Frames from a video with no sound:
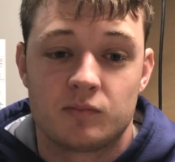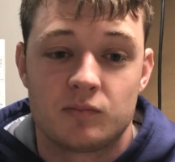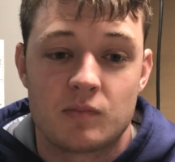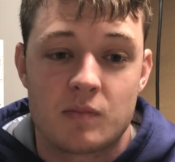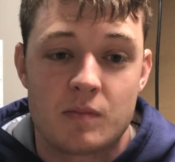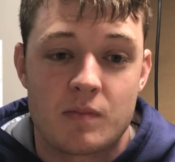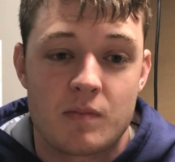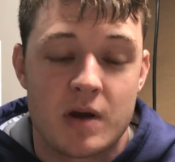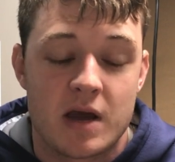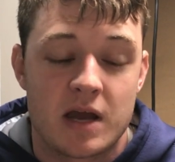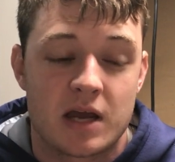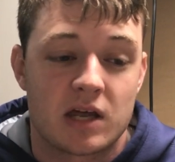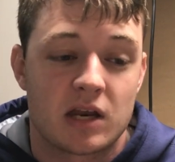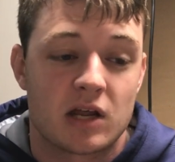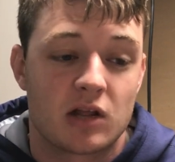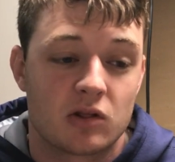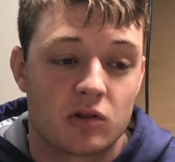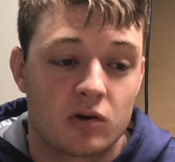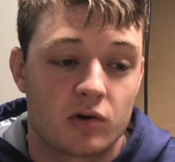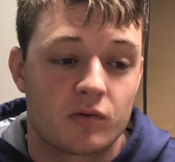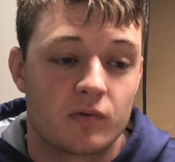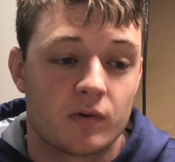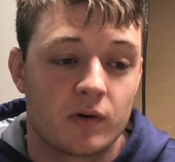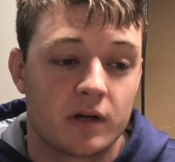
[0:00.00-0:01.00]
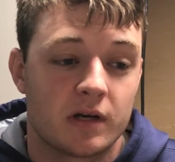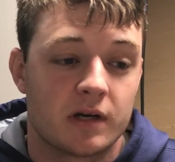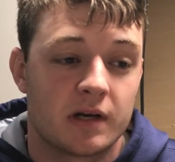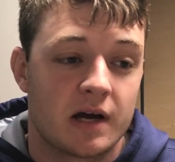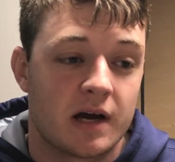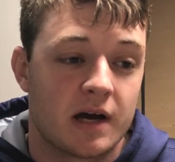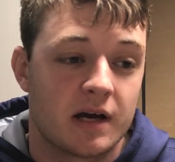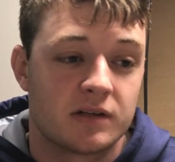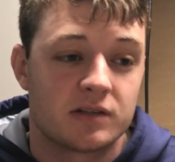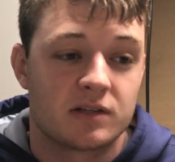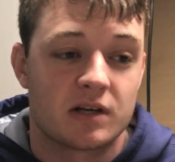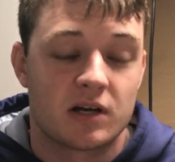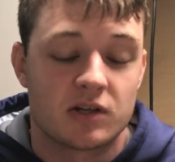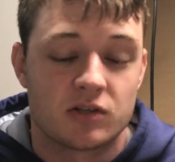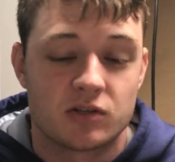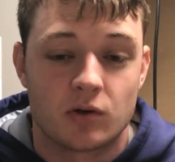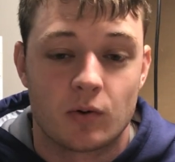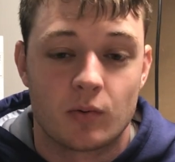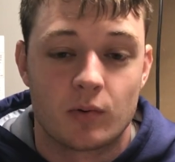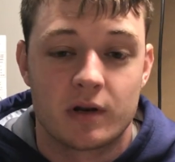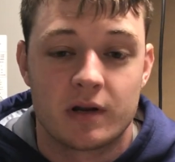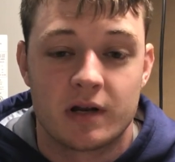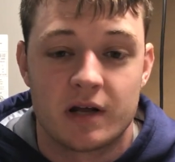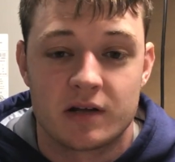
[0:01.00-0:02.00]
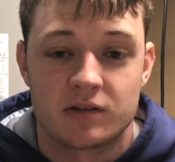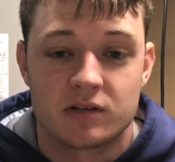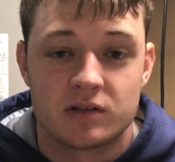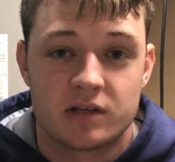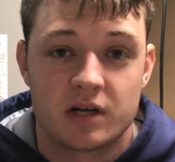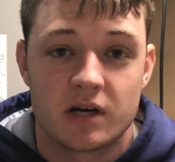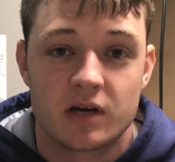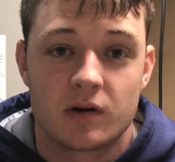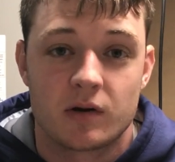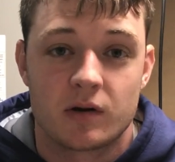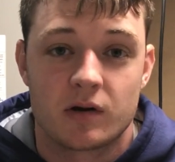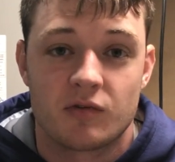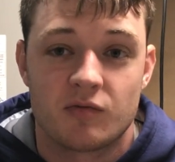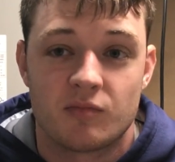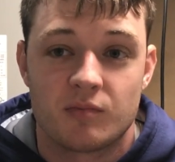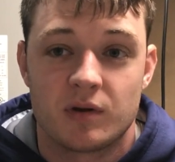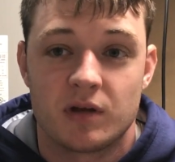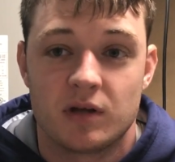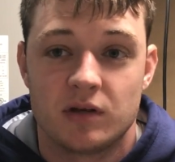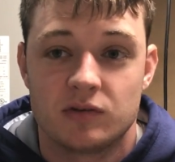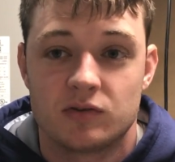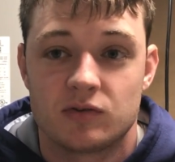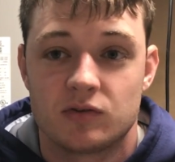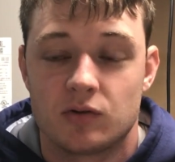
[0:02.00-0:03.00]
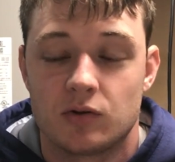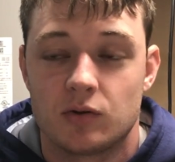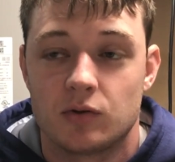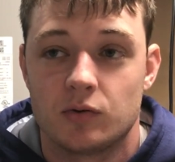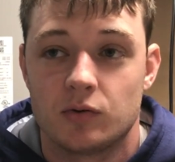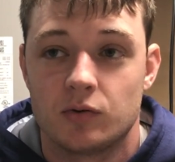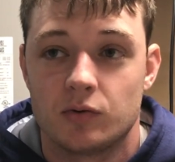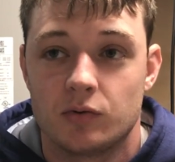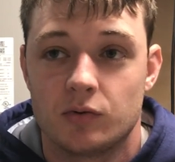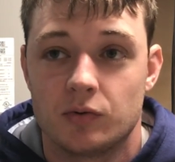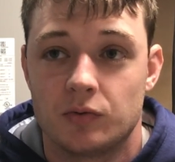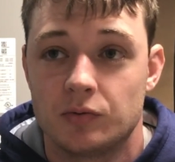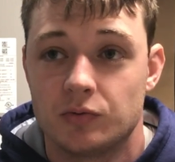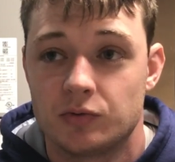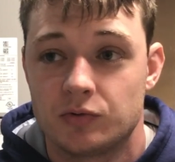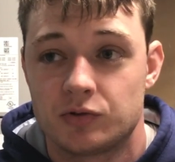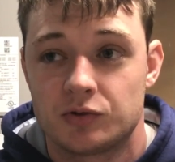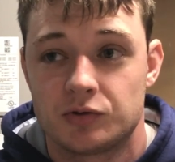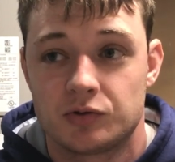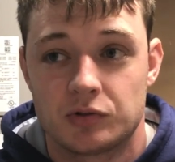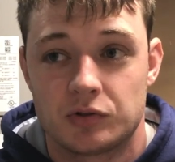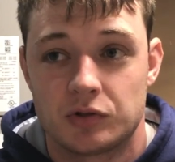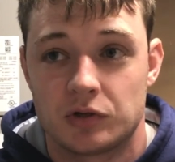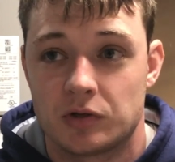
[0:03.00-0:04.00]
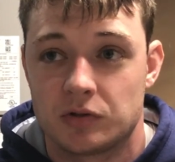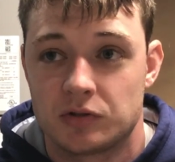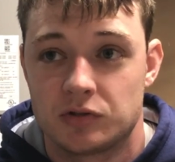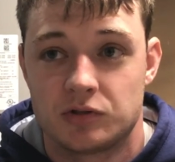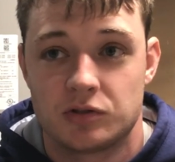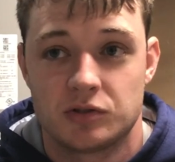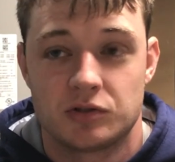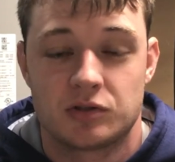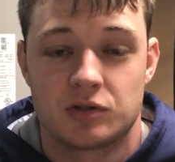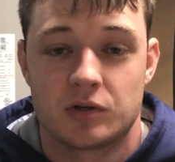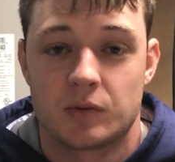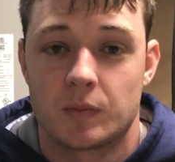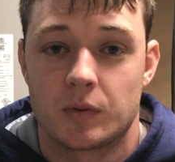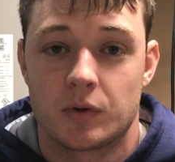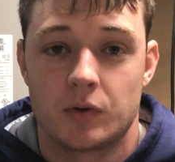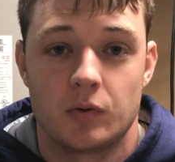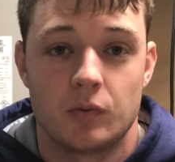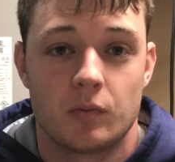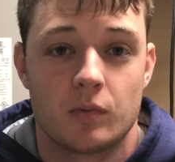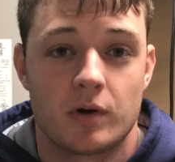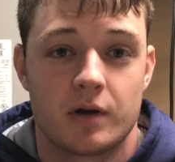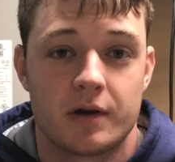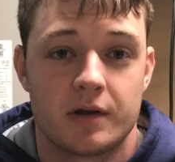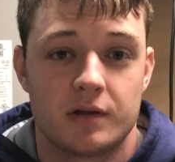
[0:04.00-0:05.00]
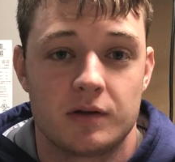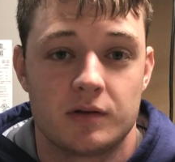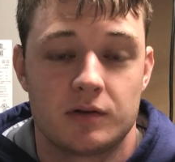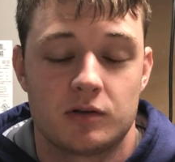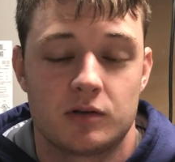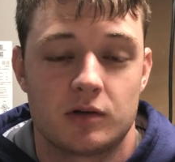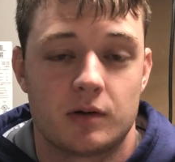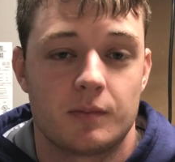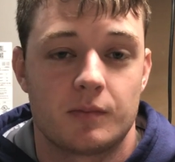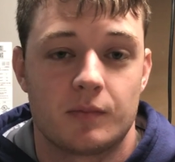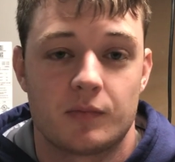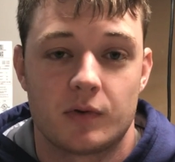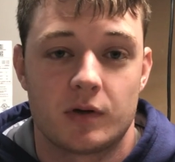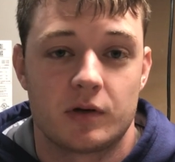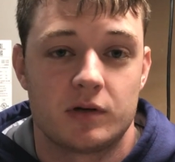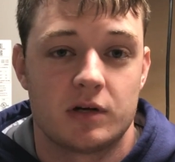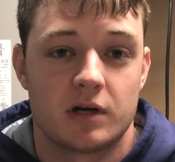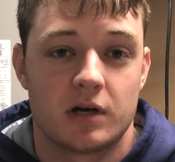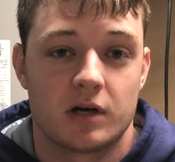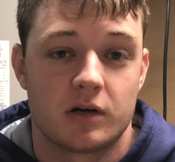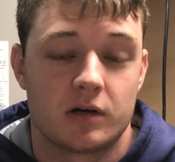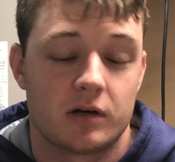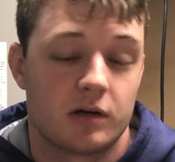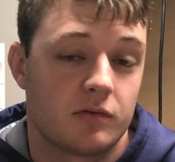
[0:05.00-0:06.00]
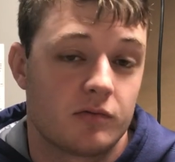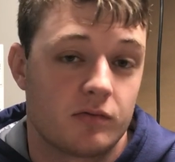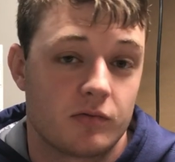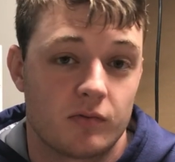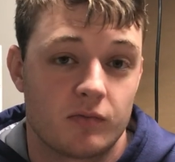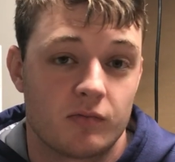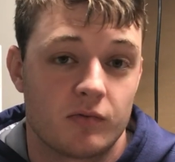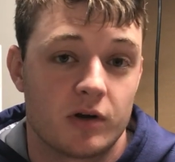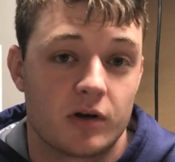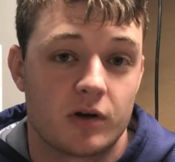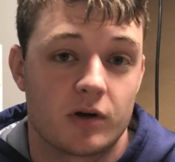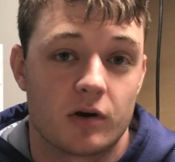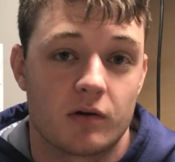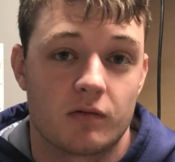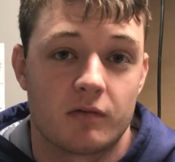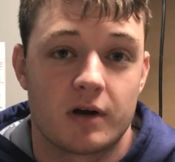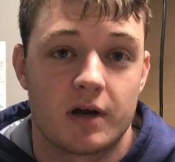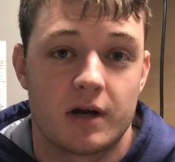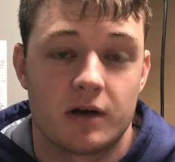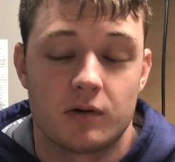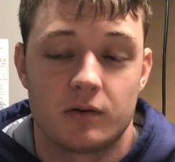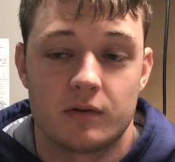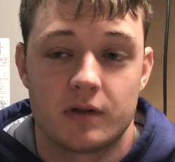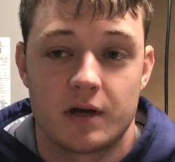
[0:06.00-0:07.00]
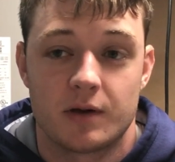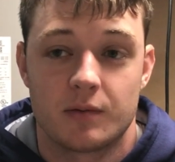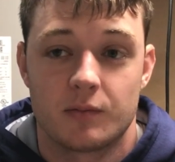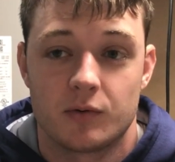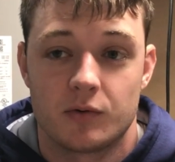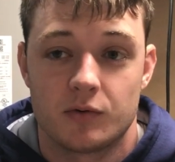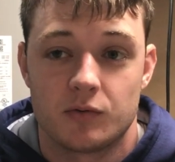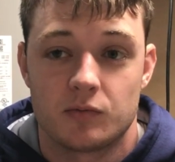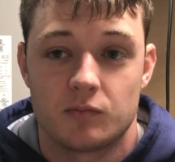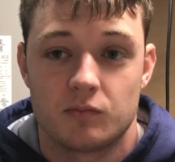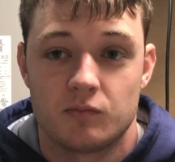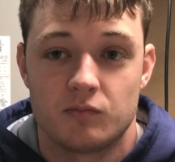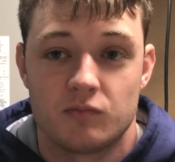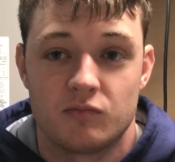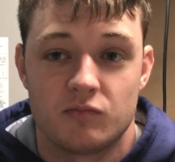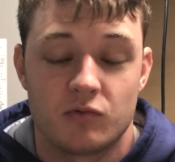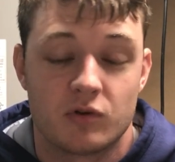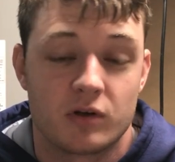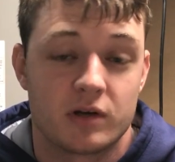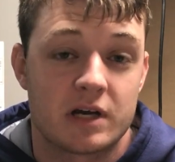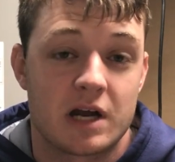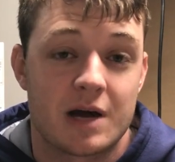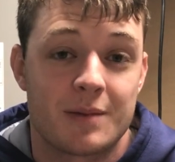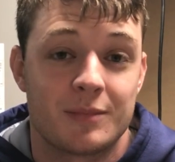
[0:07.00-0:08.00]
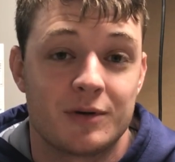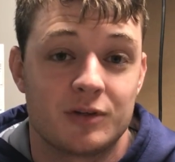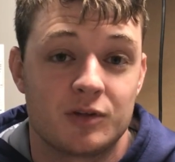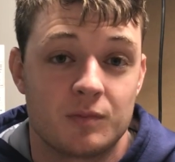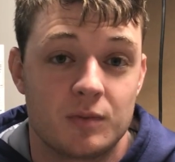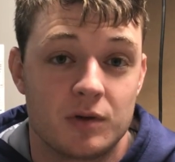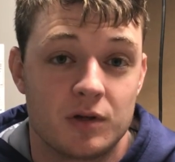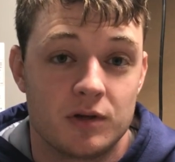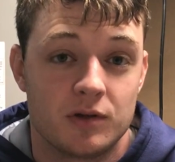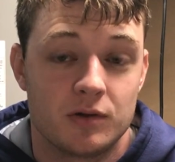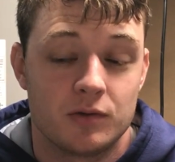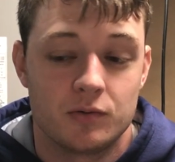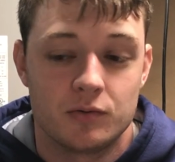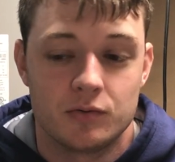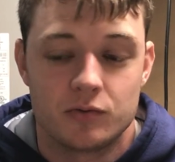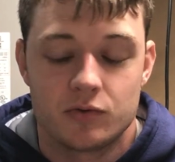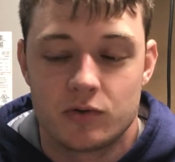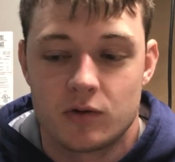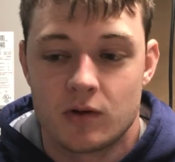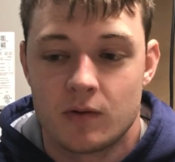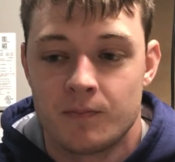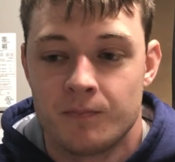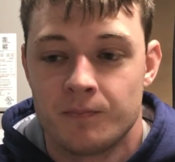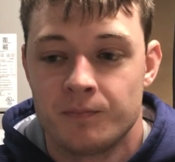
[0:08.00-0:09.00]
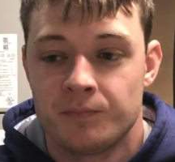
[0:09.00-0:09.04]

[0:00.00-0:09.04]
making it look really nice, and I sold it as a decorative piece to someone who wanted a decorative recurve handle that was really not meant to be used.